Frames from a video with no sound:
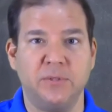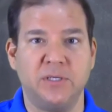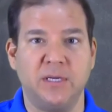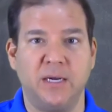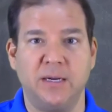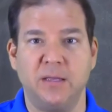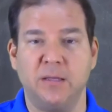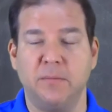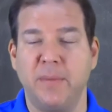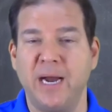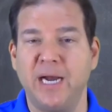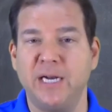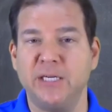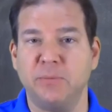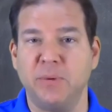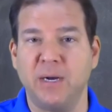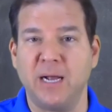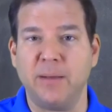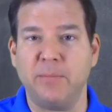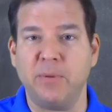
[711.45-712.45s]
setting the
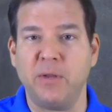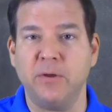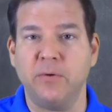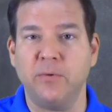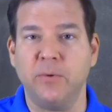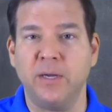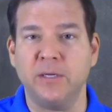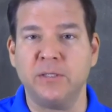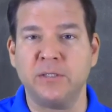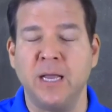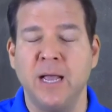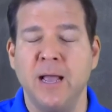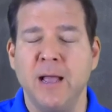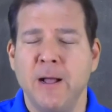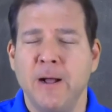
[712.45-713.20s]
management IP address.